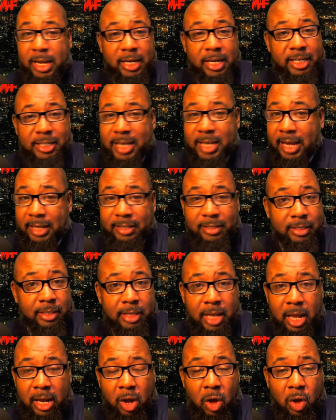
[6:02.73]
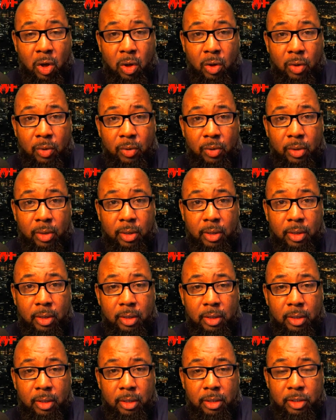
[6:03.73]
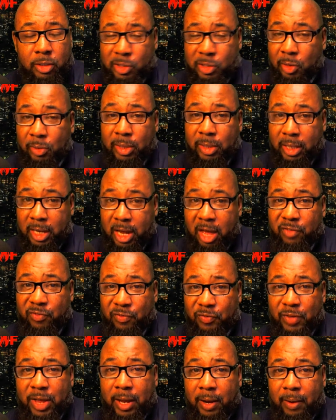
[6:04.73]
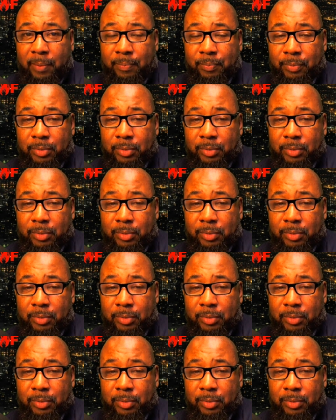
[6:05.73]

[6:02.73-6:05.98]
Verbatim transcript: any taxes at all. Totally not fair.